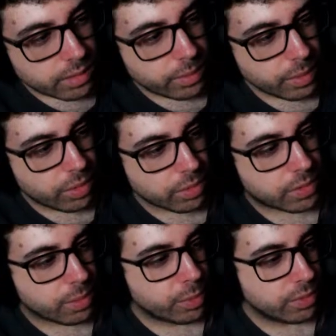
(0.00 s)
We both
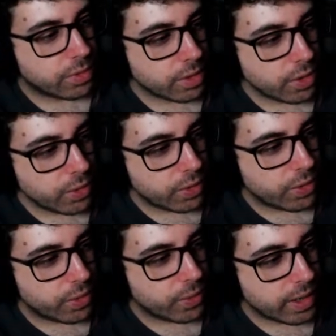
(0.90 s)
use
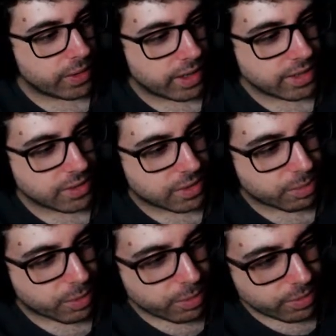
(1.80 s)
Kubuntu. I don't like this.
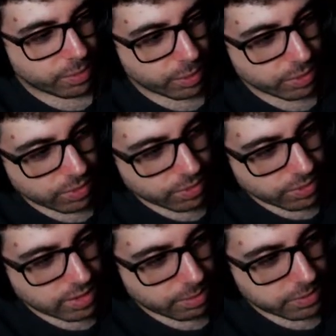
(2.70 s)

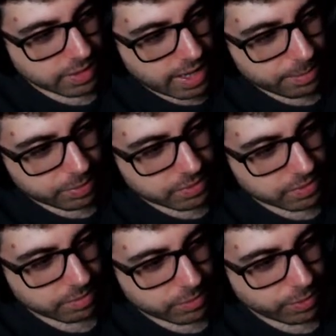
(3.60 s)
Ubuntu. Dumb
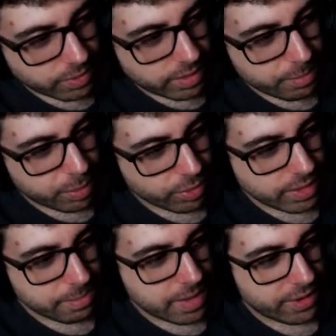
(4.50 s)
snaps.
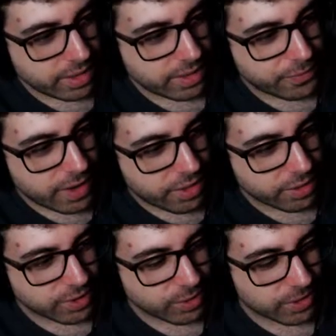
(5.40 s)
Employed and married and
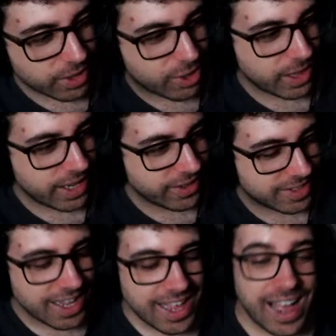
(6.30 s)
father to use Arch
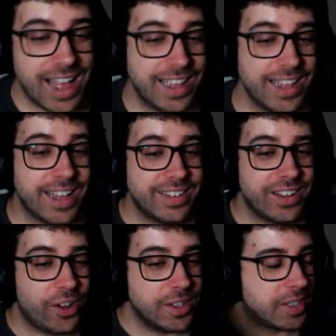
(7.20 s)
Linux.
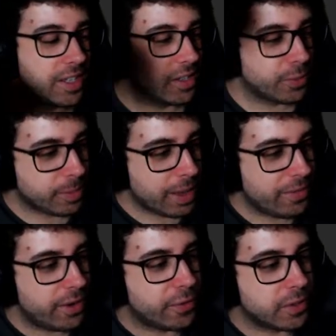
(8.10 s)
Honestly, this was my
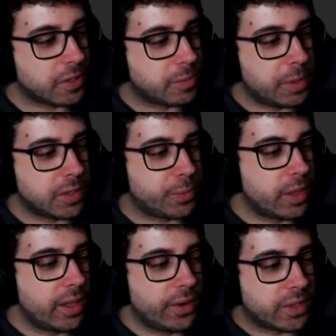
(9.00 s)
very first experience
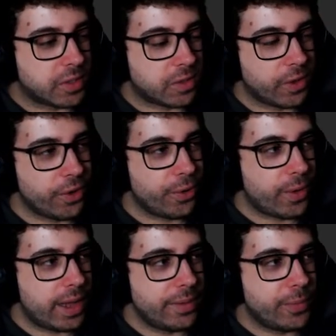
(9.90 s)
with Linux,
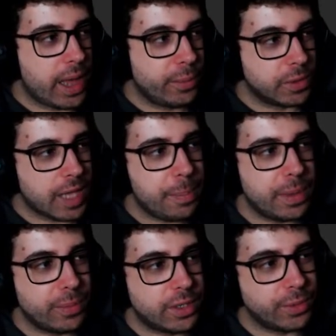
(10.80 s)
so I was
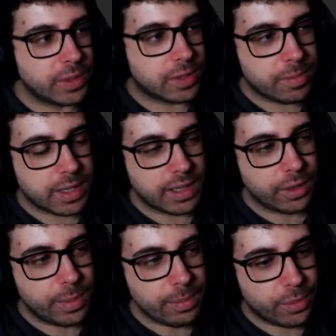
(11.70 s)
happy with doing something a
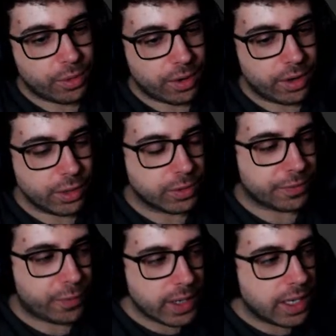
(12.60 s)
little bit more
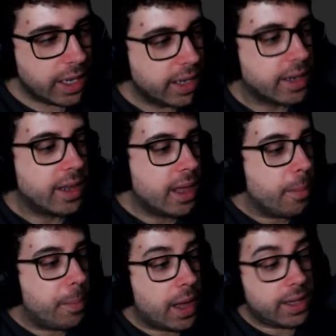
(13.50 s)
user friendly.
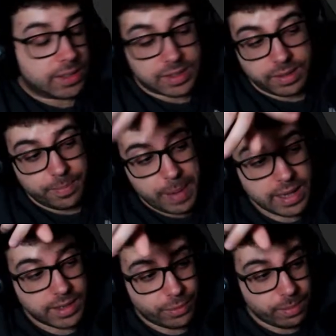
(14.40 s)
But
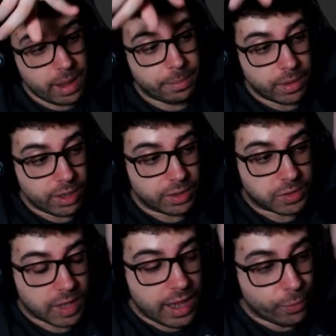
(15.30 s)
Panda
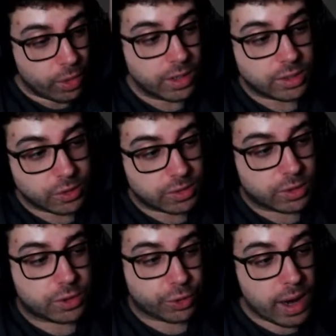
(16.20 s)
remembers I wanted to
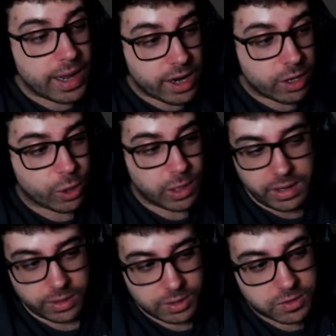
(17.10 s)
try Arch
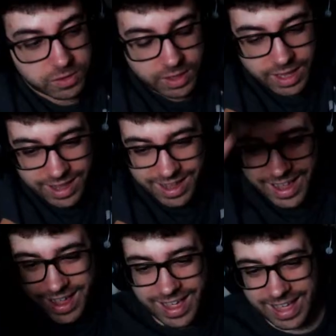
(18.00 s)
Linux,
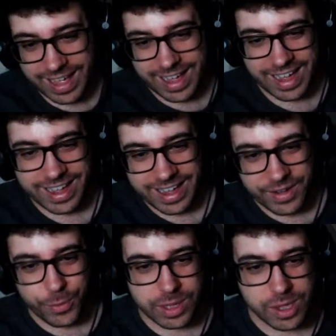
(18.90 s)

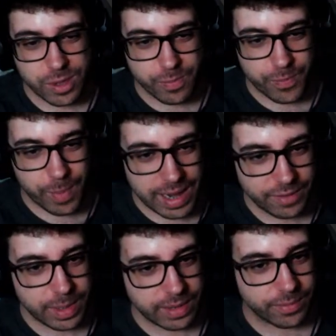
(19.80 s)
which might
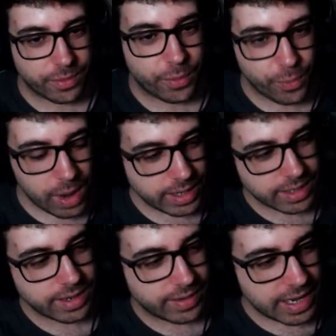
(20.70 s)
have been
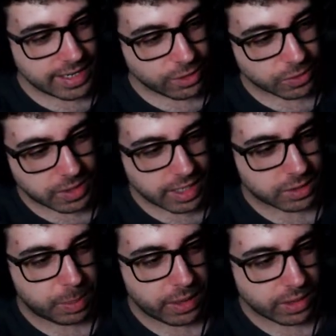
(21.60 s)
quite an interesting
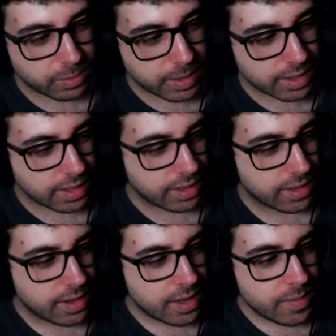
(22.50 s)
experience back then.
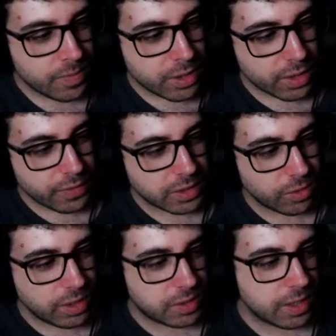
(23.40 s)
You can fix
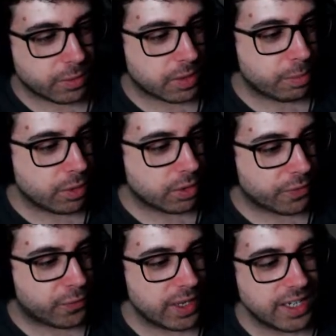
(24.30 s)
all these things with simple use
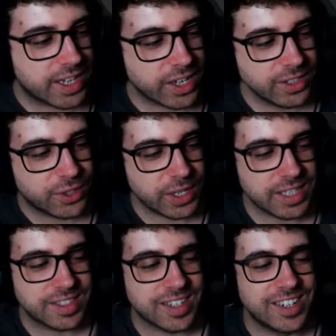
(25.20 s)
of fleeing the country
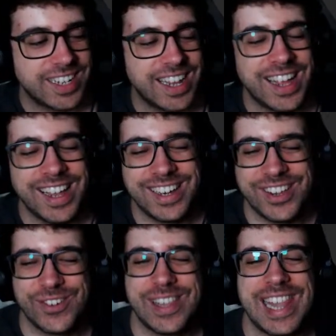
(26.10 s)
and starting a
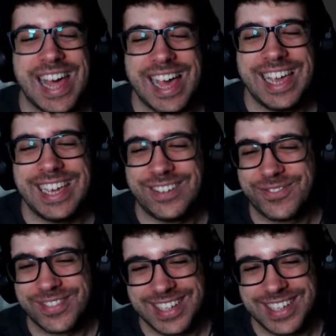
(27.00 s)
new life.